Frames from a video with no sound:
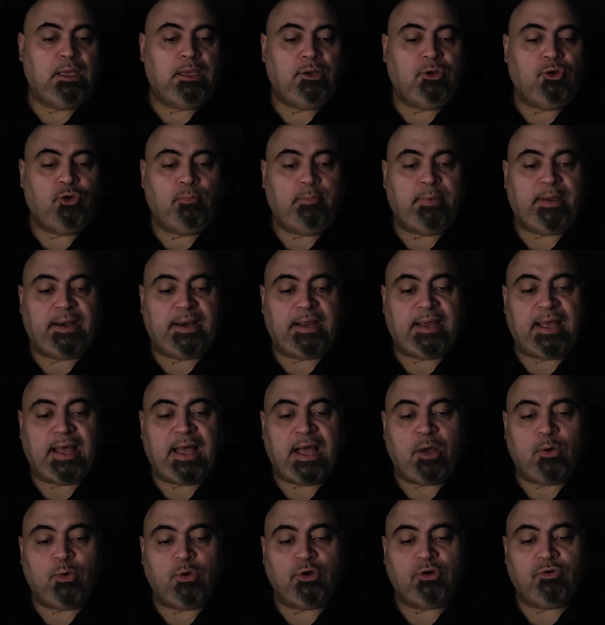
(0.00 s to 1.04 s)
No matter
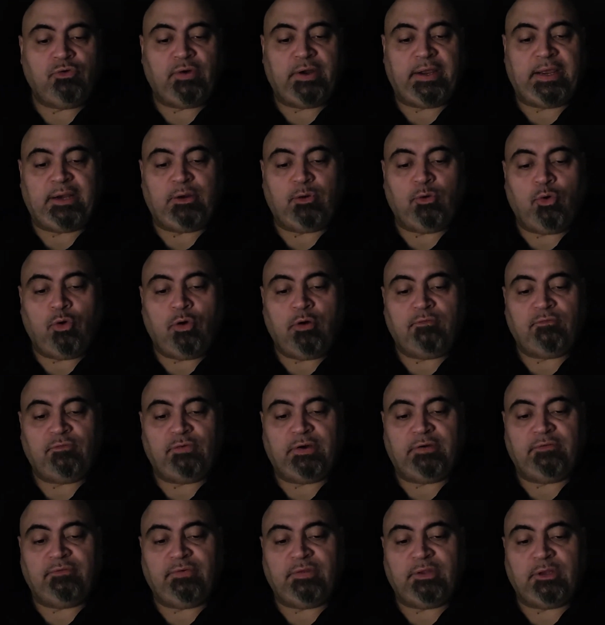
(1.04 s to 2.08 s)
how a grain
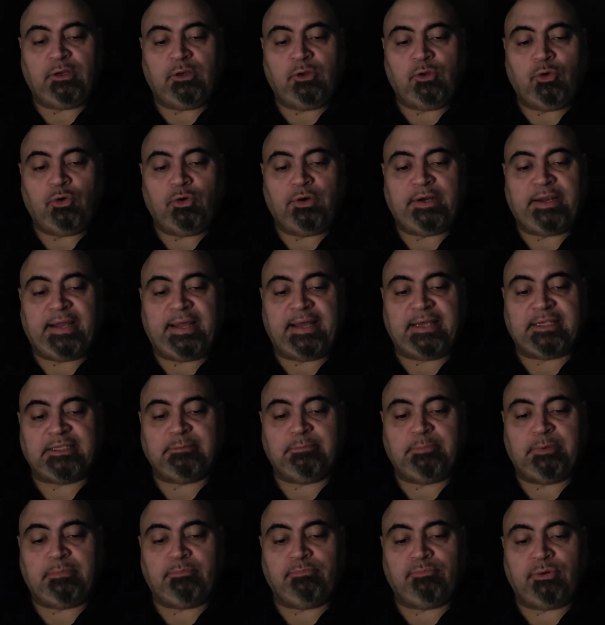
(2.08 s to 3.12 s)
offering for the Lord has
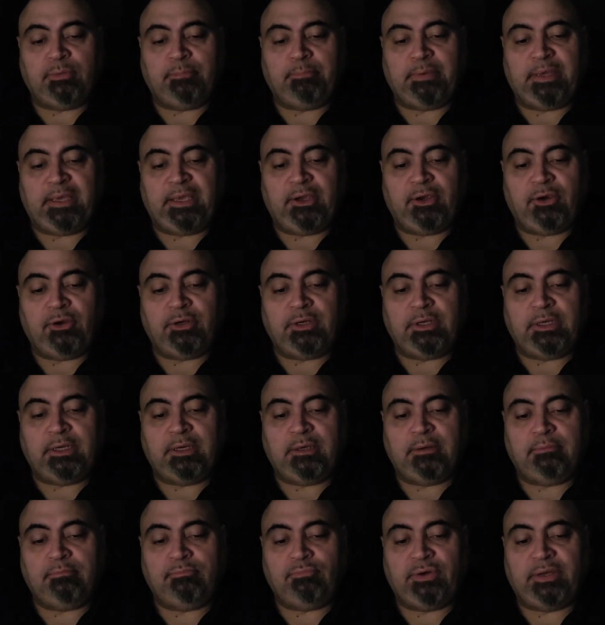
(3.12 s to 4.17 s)
been prepared,
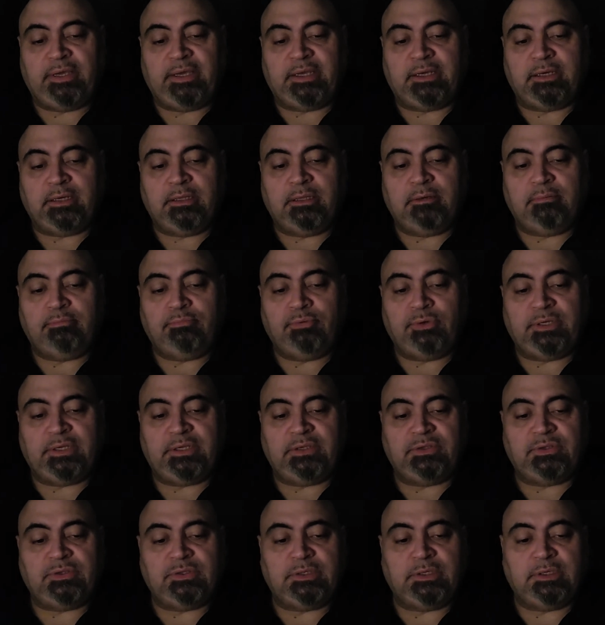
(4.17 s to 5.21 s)
bring it to the
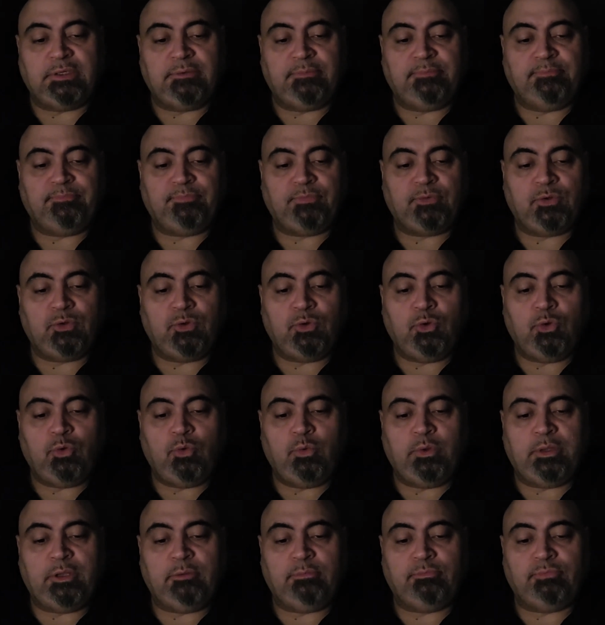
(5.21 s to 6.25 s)
priest,
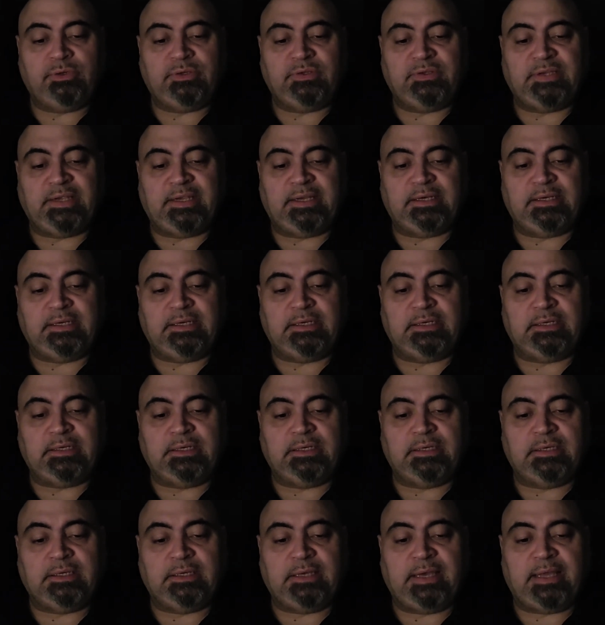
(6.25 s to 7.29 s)
who will present it
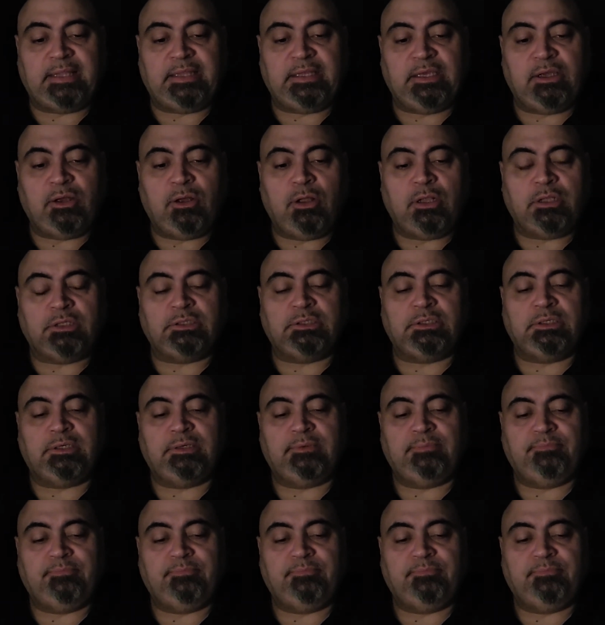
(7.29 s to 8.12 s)
at the altar.